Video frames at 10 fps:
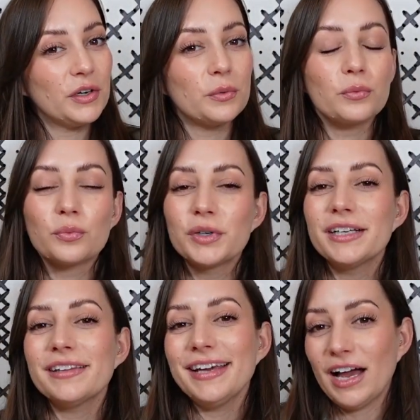it
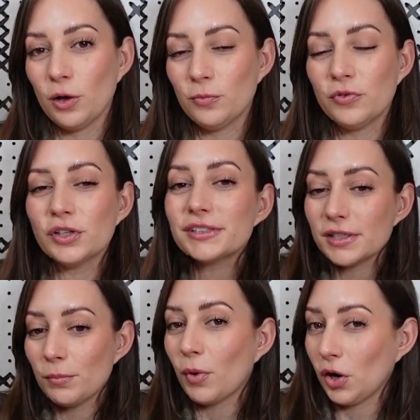really helpful to
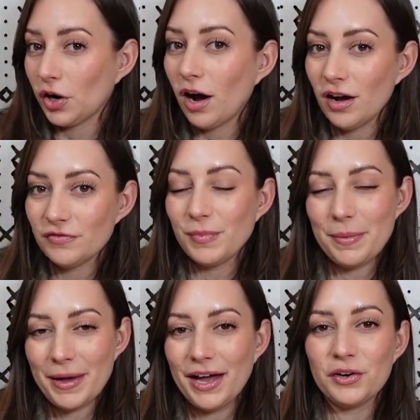mark off my
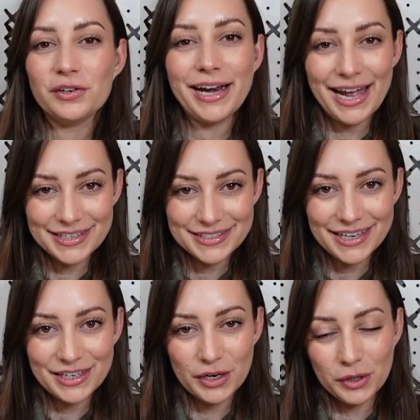pattern as
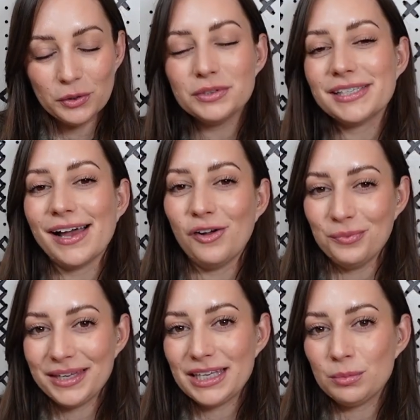I go to help
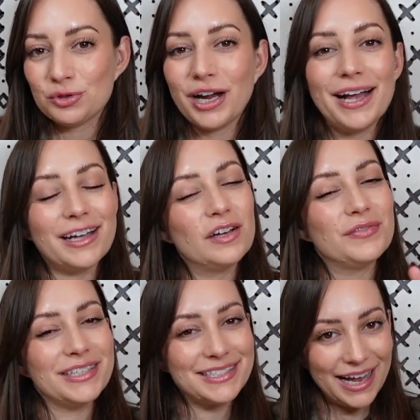me keep track of
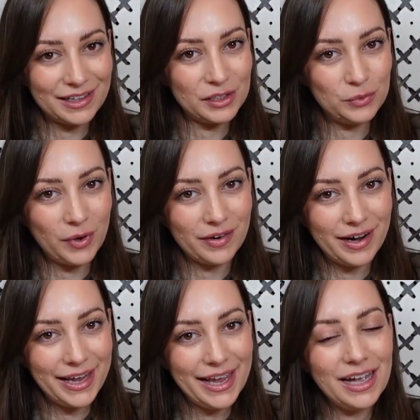exactly where I
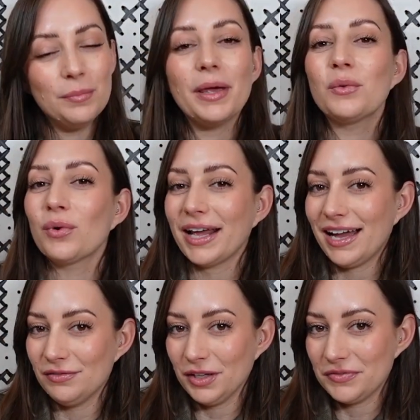am and what I
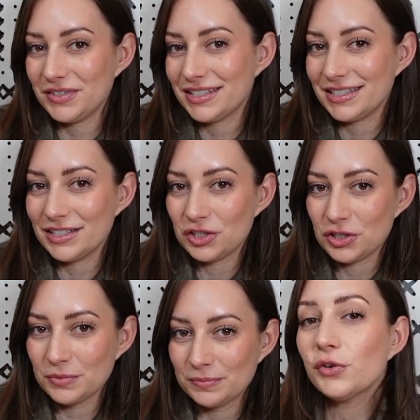have left to
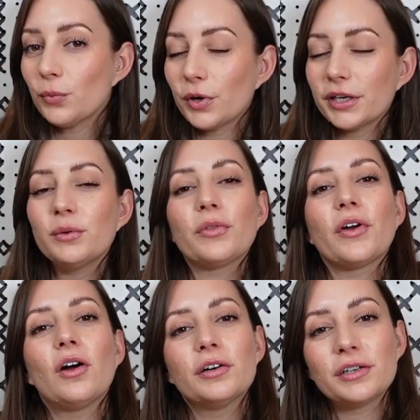stitch. If you're working with a
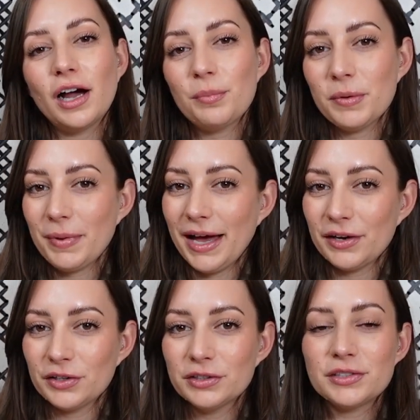hard copy
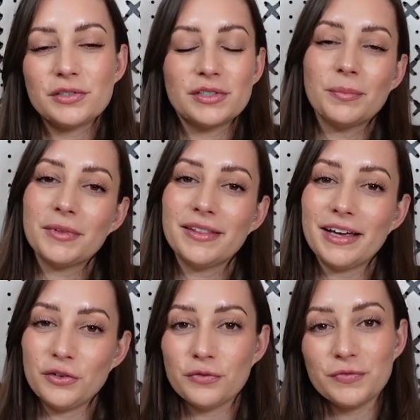pattern, so something
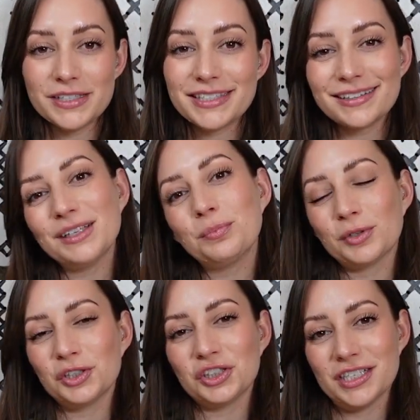that you physically
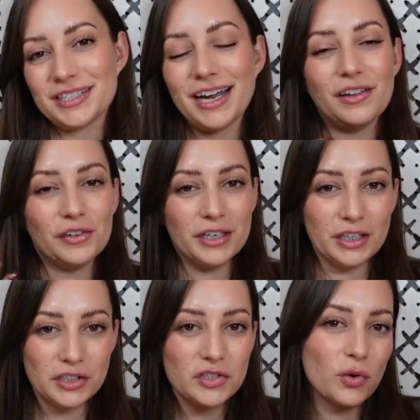purchased either in
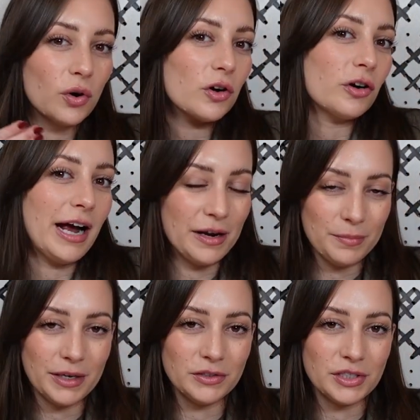a store or had
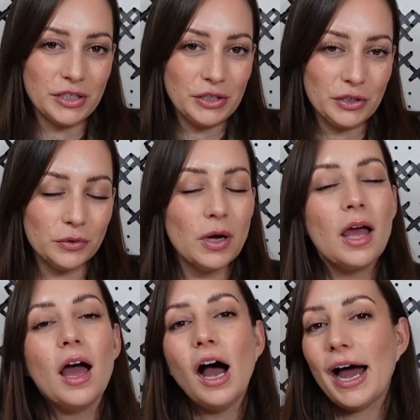mailed to you,
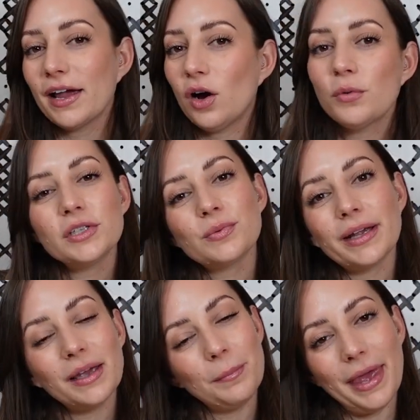I always
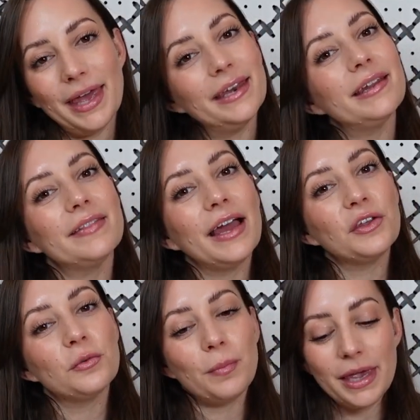recommend that
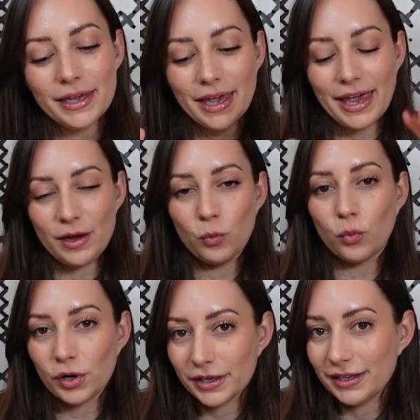you make a
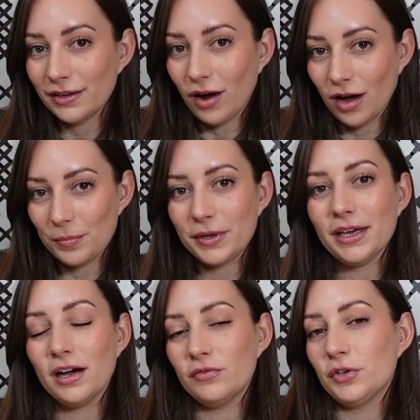working copy
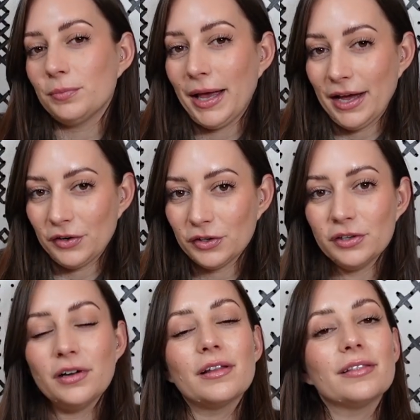of your
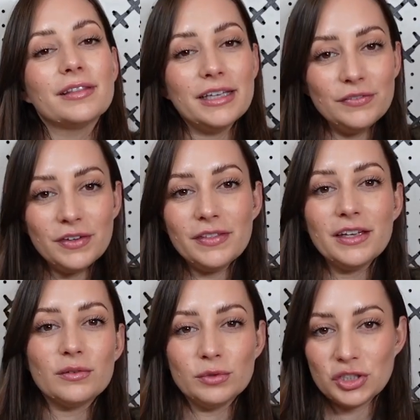pattern, leaving the
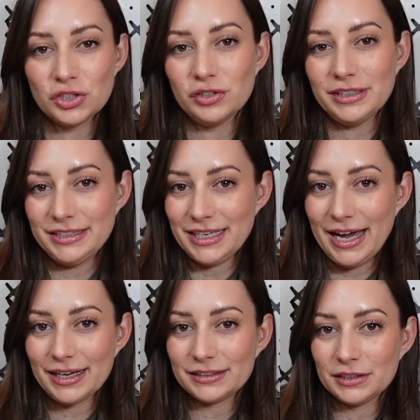original
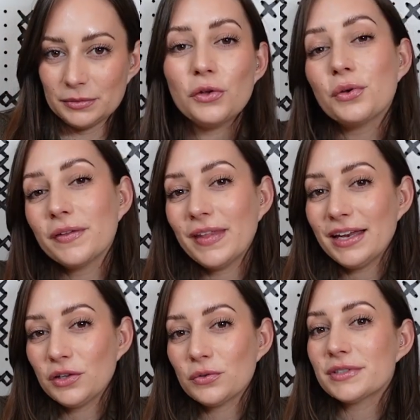intact. You can
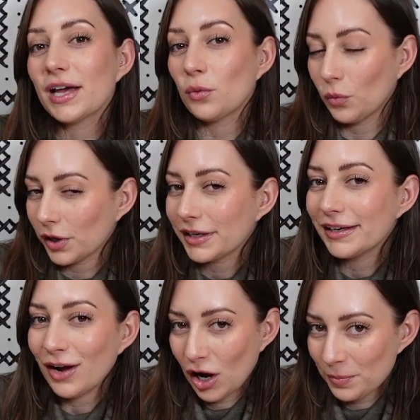then use that
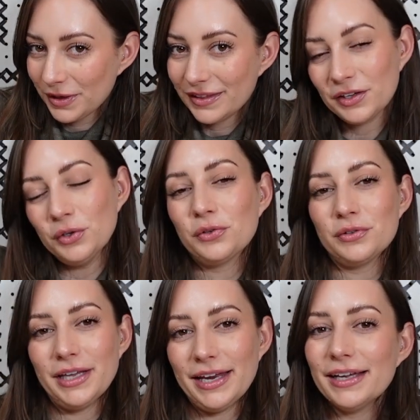working copy that you
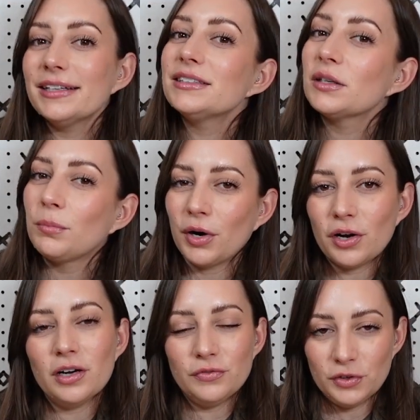created to mark
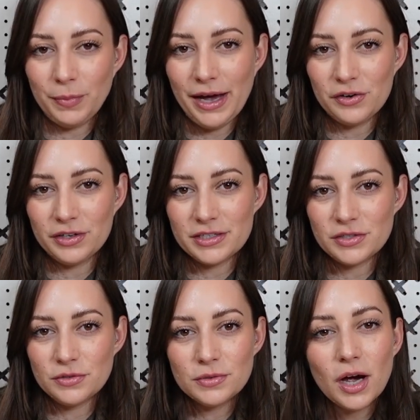off your pattern
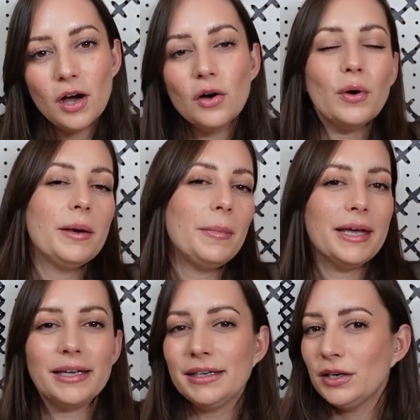as you go and
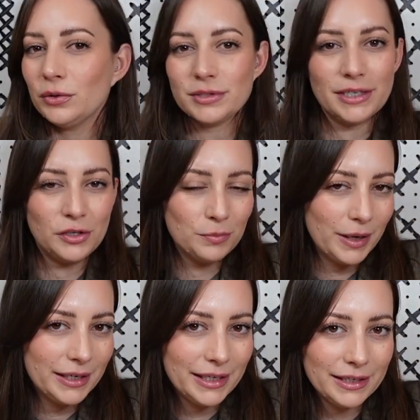make any notes that you
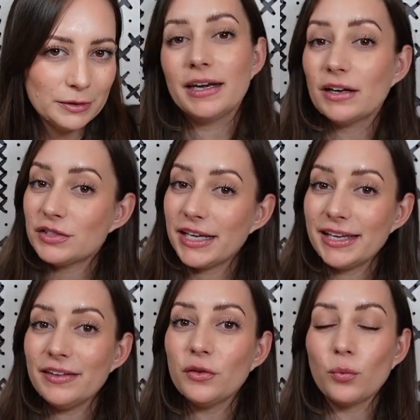might need. Now,
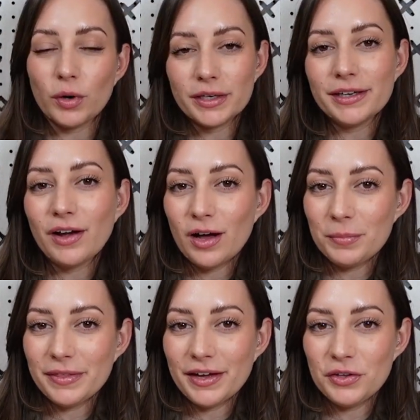taking the working
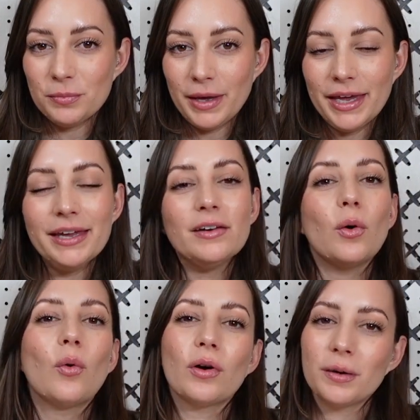copy that you made,
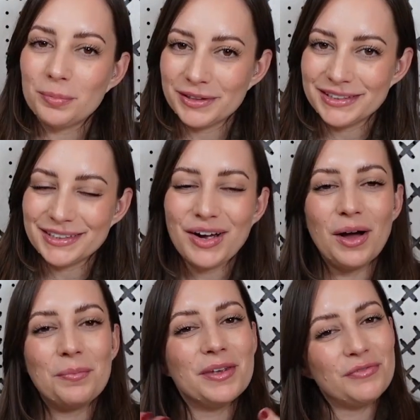or a printed
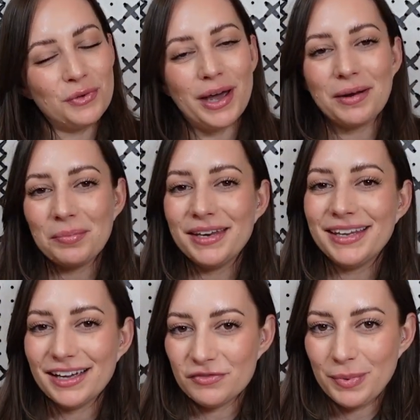copy if you had a
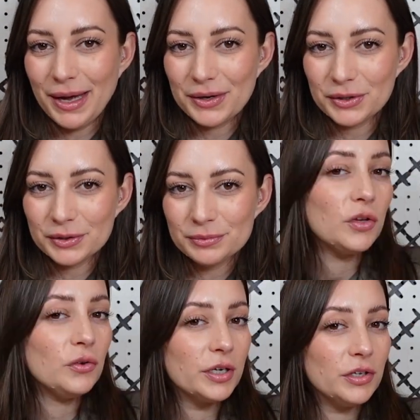PDF pattern,
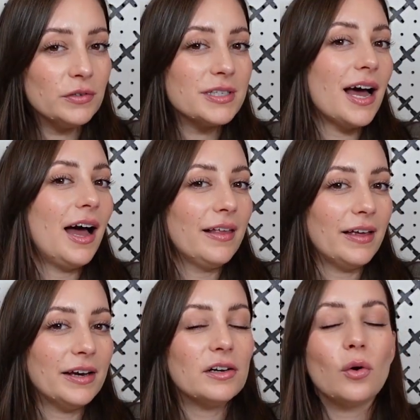you can use a
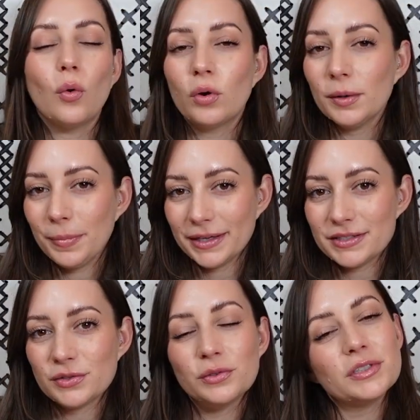highlighter or a
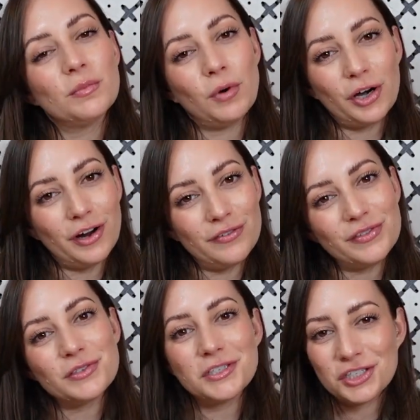pencil to mark off
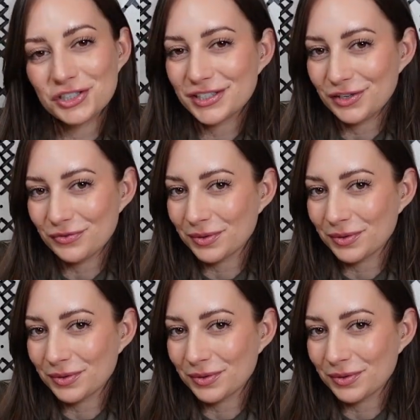those stitches that you've